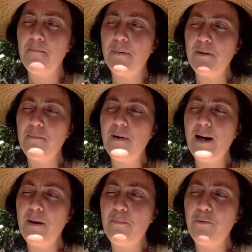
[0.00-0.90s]
But
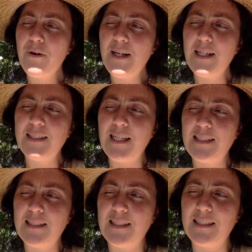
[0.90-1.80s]
my
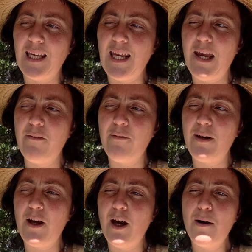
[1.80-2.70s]
predecessors here
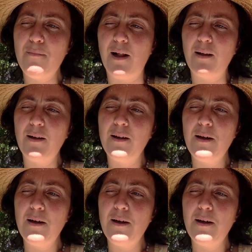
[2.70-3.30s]
in Hummel